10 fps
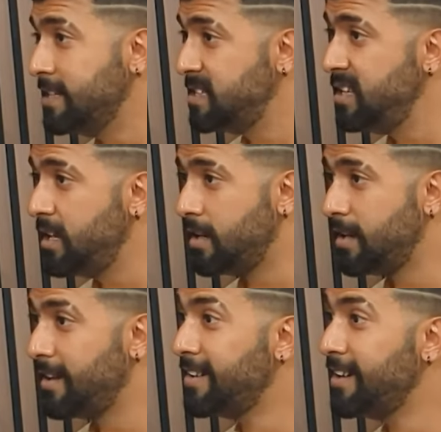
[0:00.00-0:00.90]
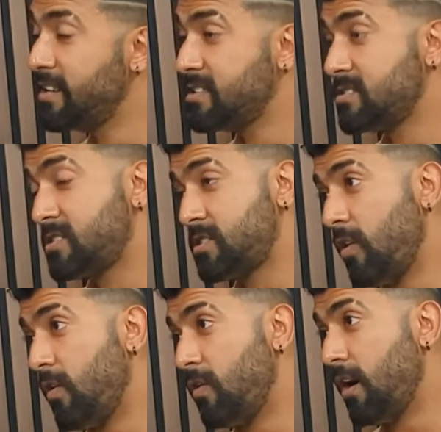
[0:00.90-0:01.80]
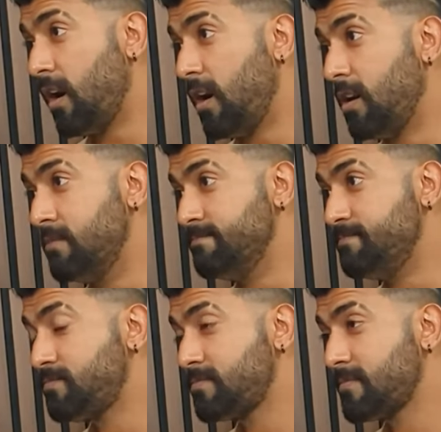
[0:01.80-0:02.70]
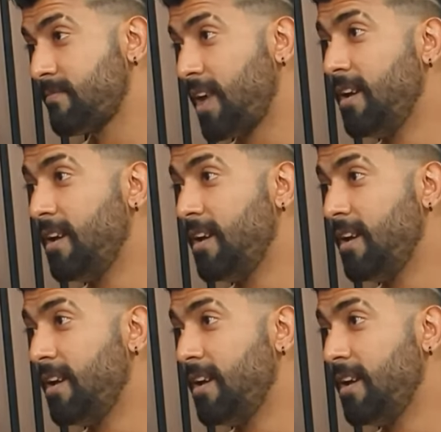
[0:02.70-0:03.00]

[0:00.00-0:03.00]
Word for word: is Indian. Yes, so, that's